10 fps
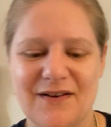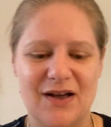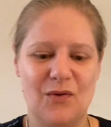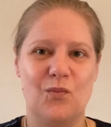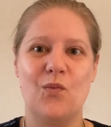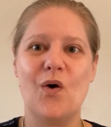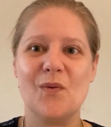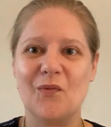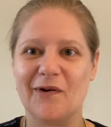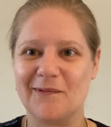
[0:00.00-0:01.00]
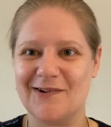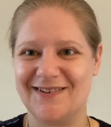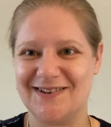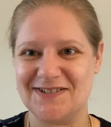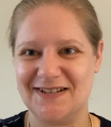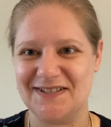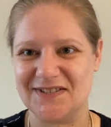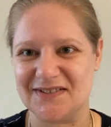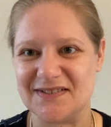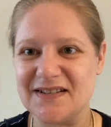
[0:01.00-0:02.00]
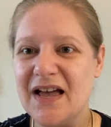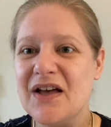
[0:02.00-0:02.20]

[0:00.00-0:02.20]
A warm, warm congratulations.